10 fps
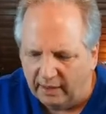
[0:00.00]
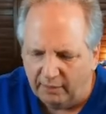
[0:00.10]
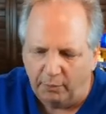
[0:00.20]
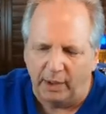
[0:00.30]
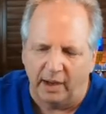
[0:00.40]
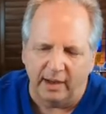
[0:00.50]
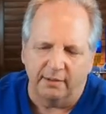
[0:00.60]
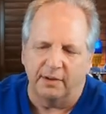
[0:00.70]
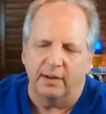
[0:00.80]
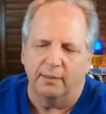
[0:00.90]
when I
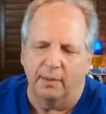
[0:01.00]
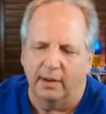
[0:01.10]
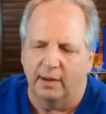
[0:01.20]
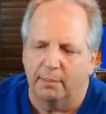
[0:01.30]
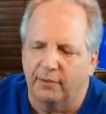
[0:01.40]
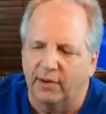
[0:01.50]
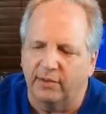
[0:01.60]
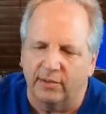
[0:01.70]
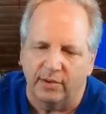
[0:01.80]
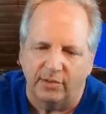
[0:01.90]
give
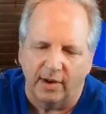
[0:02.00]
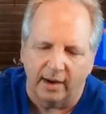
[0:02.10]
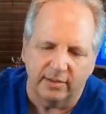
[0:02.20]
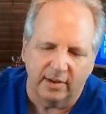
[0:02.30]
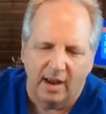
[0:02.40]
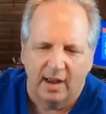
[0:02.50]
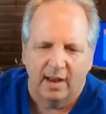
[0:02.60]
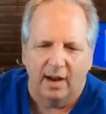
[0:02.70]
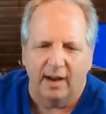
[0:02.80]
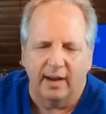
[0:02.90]
proficiency checks,
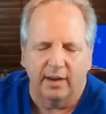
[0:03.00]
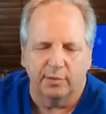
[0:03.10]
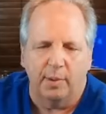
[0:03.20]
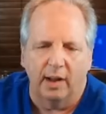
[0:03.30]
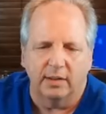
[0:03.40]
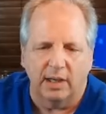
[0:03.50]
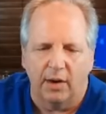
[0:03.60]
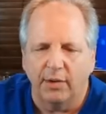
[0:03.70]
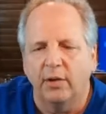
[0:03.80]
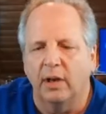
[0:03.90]
I ask pilots, how
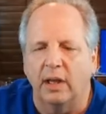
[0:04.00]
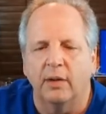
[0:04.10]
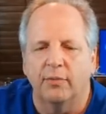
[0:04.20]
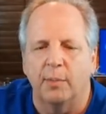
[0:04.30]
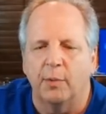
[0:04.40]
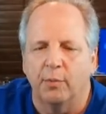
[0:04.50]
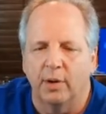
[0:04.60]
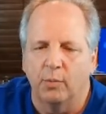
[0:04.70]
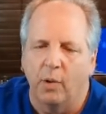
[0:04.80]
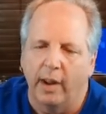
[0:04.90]
are you going to get from the
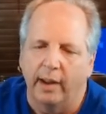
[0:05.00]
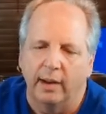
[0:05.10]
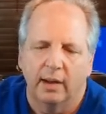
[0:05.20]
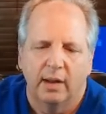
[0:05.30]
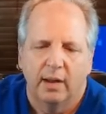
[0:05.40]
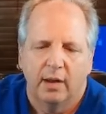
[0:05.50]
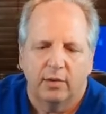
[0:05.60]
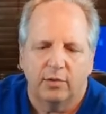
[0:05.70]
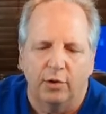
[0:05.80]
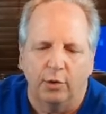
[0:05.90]
runway
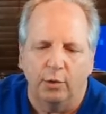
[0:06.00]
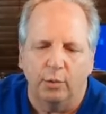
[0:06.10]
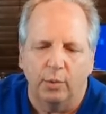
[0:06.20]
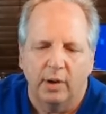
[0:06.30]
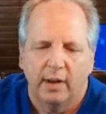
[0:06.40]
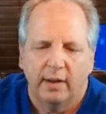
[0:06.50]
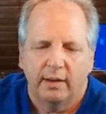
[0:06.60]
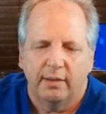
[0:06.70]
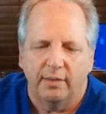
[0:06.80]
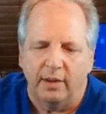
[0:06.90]
to
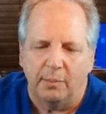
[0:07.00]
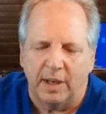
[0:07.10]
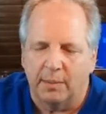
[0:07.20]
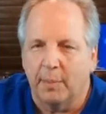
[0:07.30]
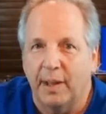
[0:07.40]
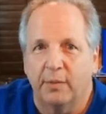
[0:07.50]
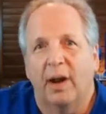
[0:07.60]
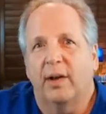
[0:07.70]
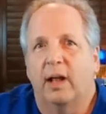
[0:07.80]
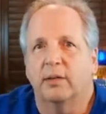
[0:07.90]
the minimum en
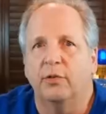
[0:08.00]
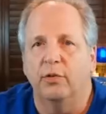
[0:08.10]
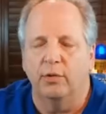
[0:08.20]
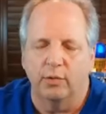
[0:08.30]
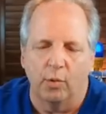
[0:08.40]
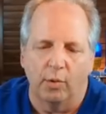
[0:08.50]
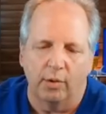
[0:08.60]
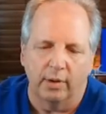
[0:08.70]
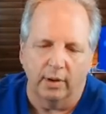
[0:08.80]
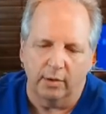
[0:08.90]
route altitude
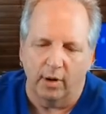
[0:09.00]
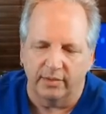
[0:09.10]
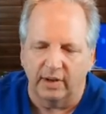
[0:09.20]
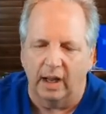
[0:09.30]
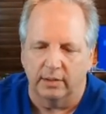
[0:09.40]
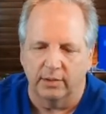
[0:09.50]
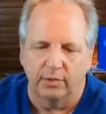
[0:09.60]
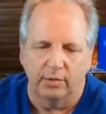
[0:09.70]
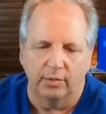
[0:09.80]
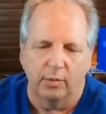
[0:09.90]
or a crossing
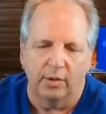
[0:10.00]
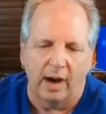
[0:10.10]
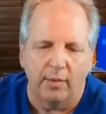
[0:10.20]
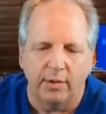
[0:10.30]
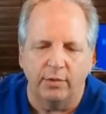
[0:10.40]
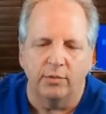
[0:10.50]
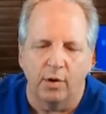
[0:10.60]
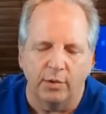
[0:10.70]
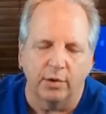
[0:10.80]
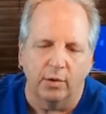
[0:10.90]
altitude, or how do you know
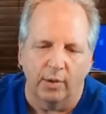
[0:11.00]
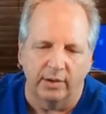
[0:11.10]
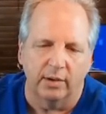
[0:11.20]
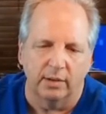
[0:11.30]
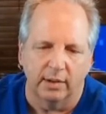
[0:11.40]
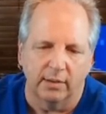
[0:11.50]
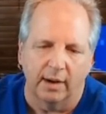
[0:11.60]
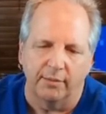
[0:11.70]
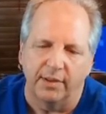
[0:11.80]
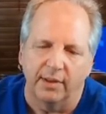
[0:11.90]
you're going to clear
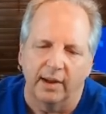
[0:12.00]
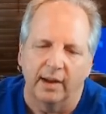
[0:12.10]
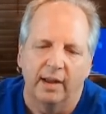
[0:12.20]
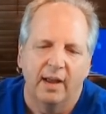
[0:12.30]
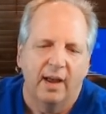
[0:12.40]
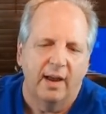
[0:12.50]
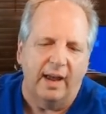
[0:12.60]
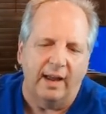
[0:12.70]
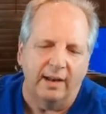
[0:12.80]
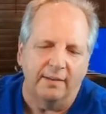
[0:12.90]
everything?
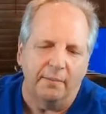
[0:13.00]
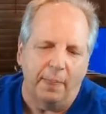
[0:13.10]
And